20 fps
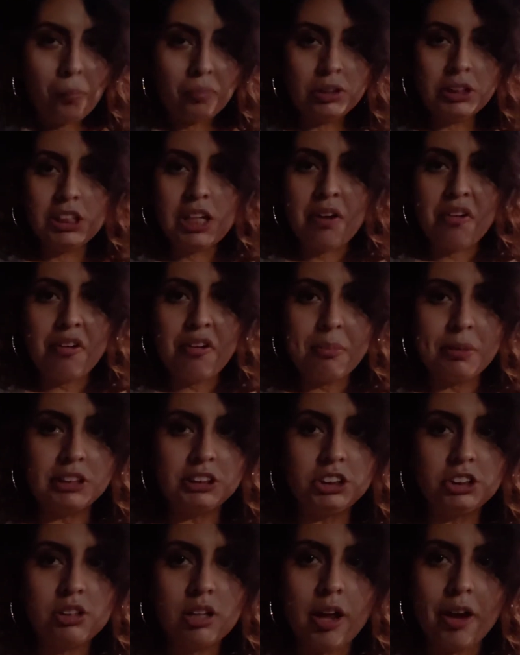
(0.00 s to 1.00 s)
he never
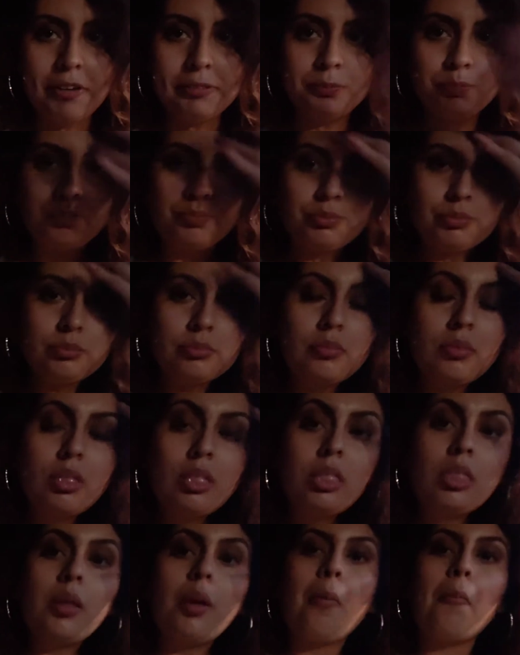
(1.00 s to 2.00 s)
mentioned like
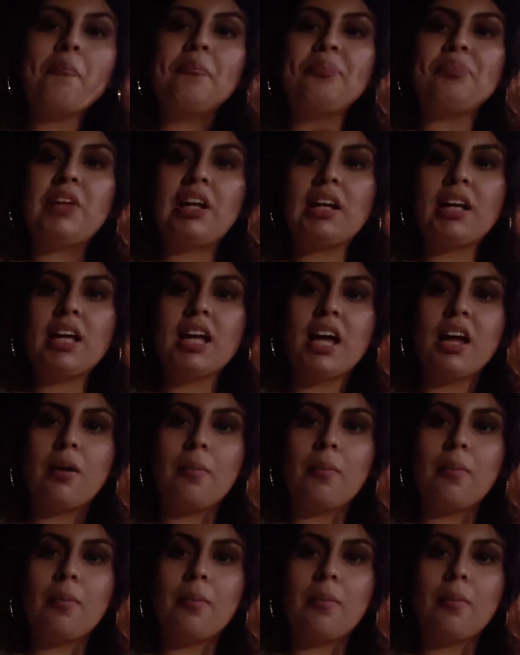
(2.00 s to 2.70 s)
he had